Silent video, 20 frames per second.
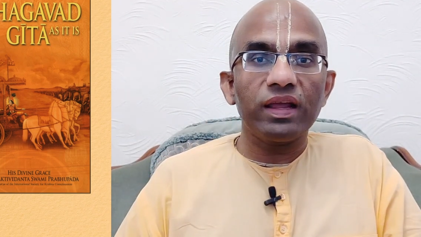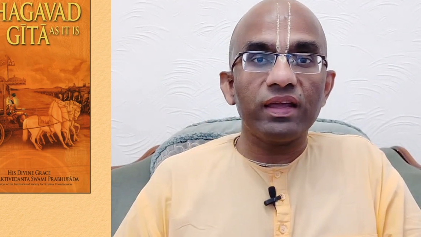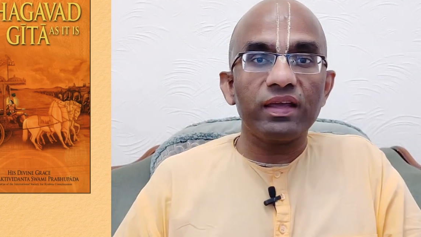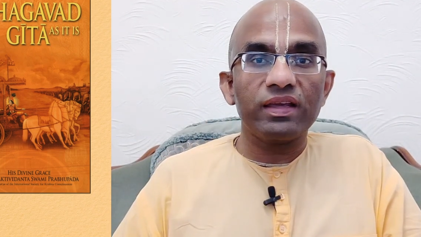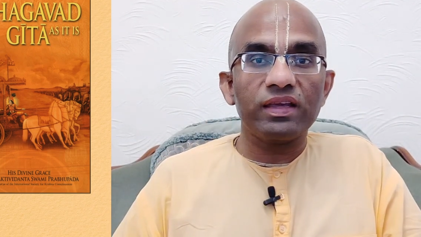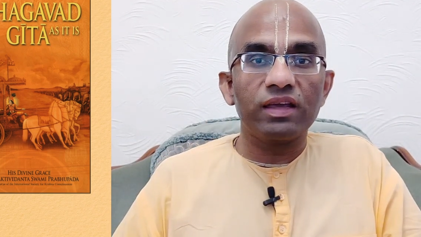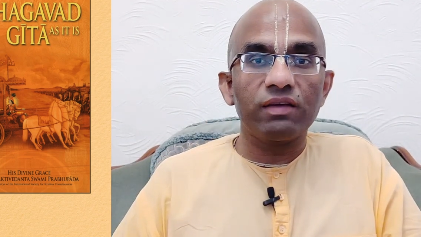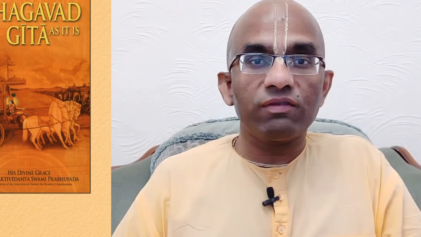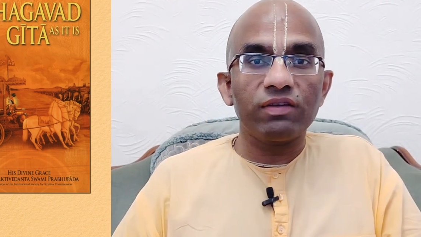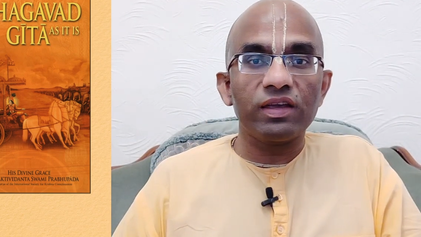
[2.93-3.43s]

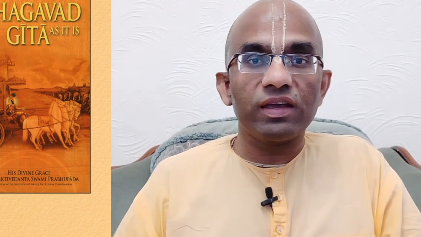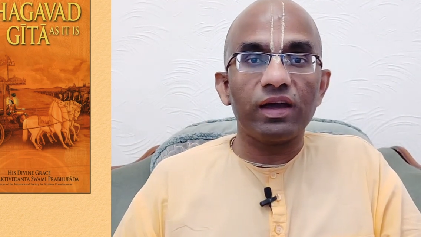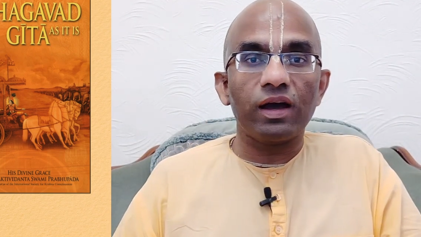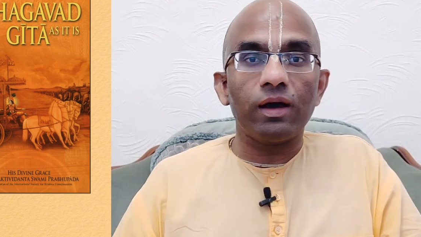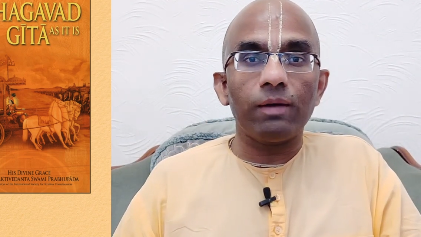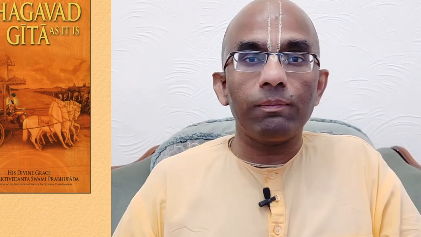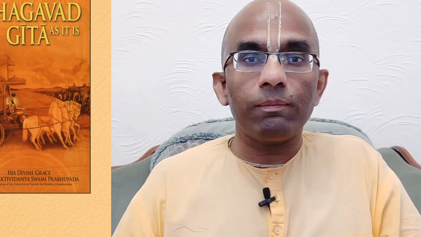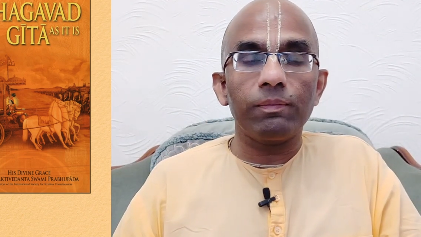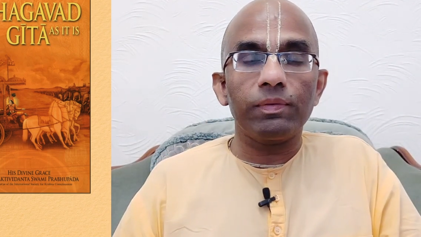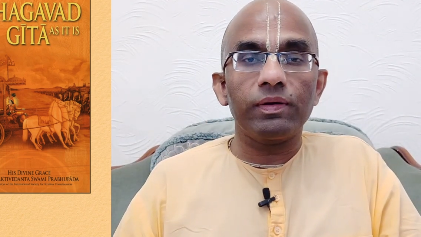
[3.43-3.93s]
like giving
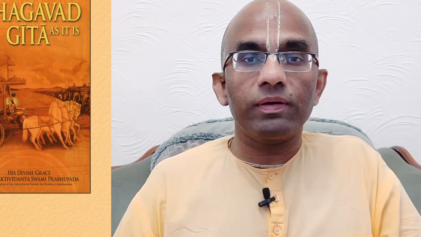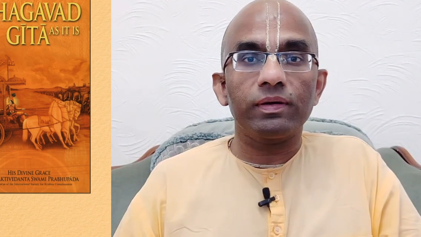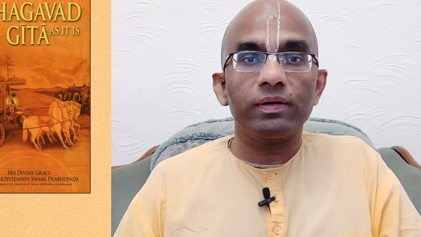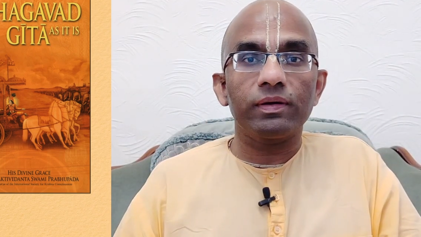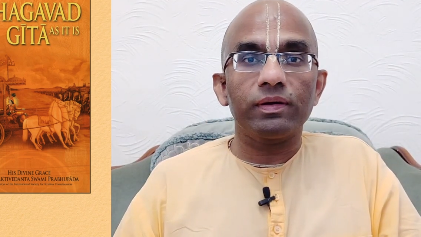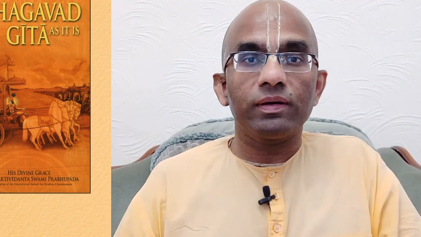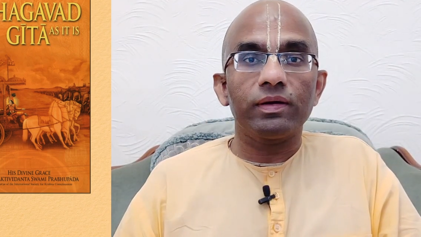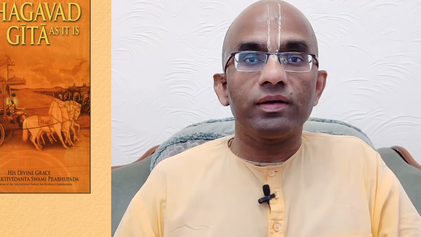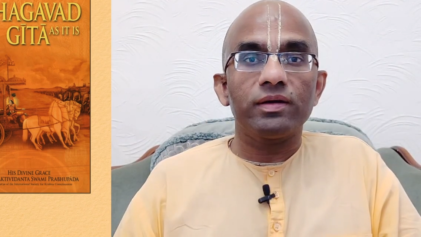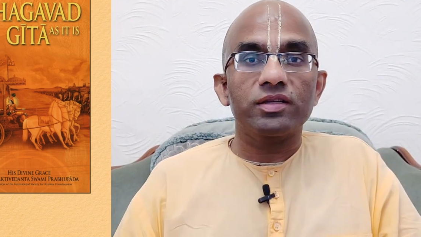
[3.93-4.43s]
up,
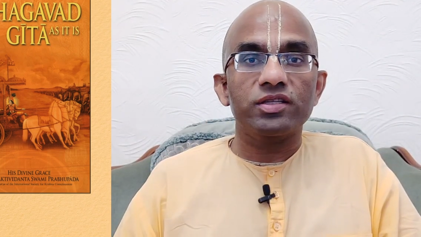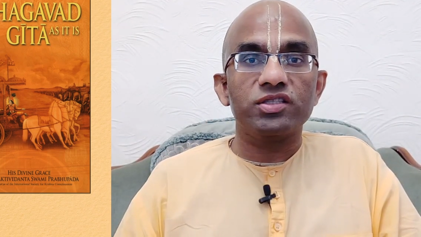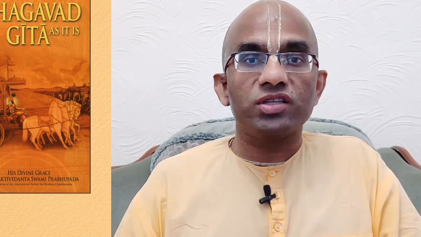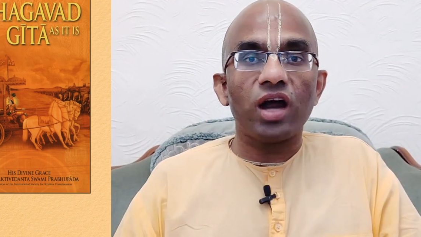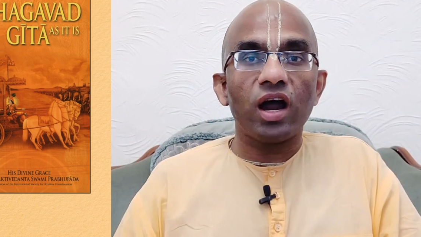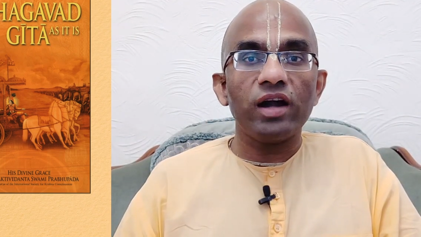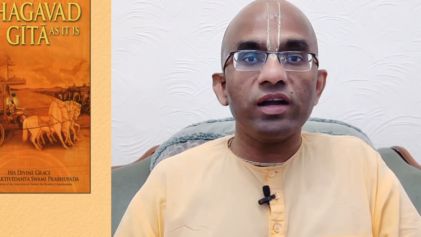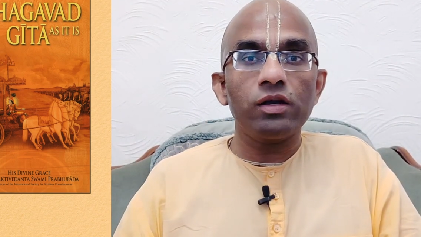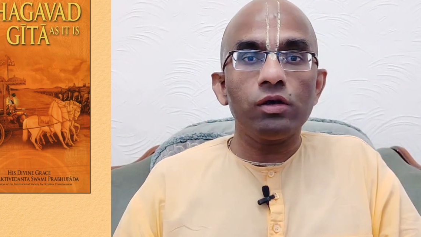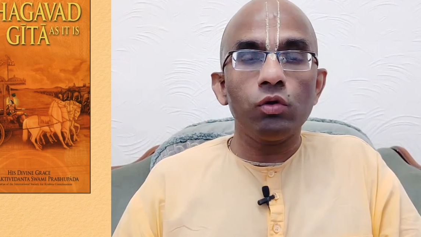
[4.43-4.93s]

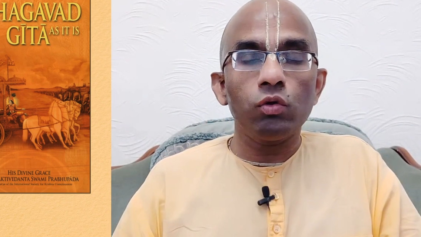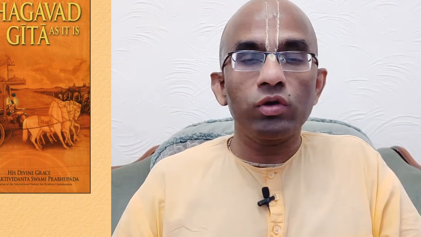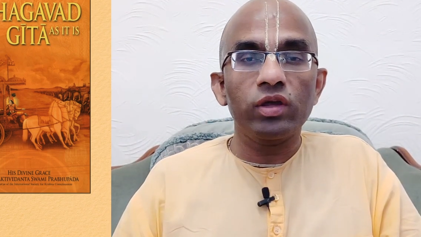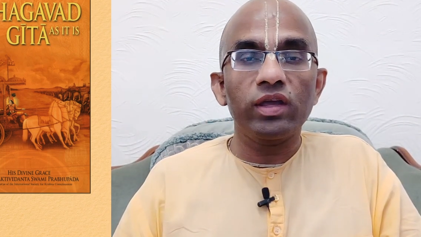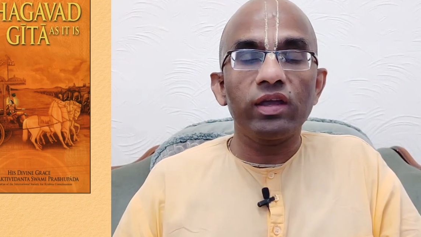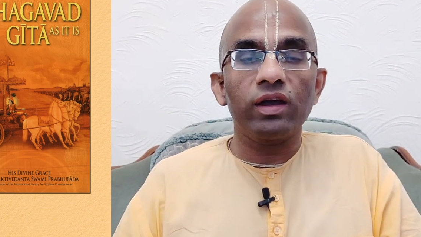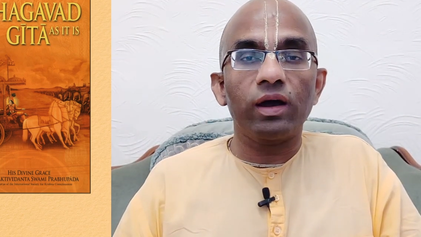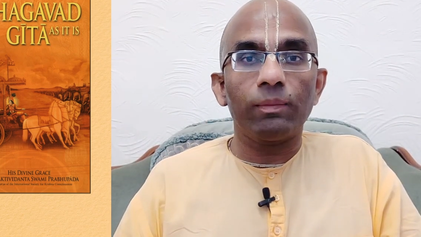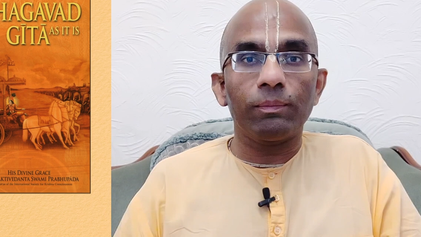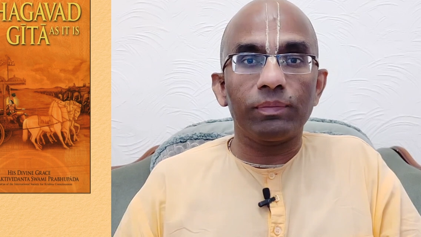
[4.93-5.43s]
start
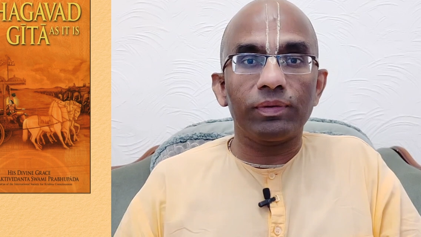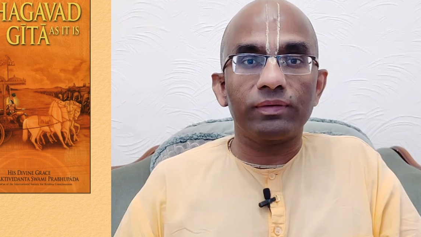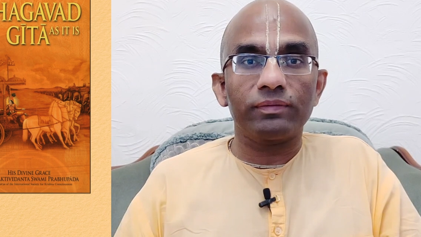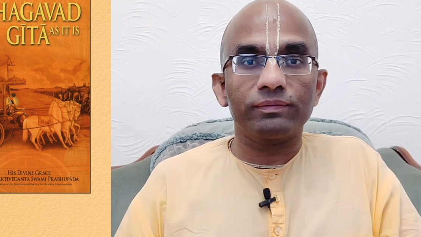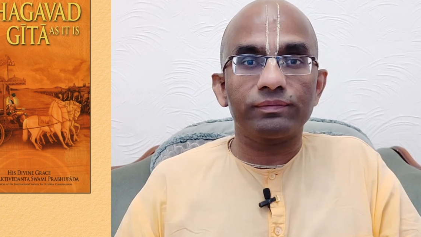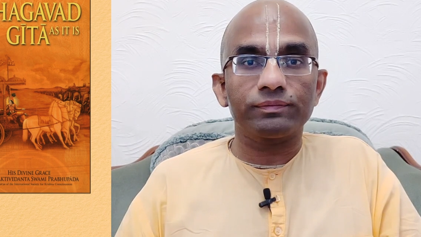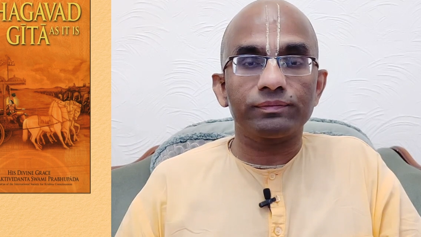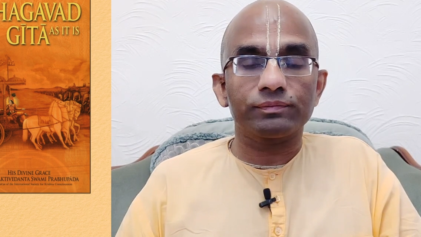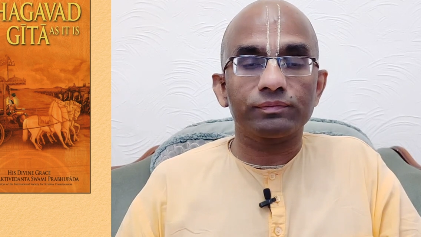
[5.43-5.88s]
looking up.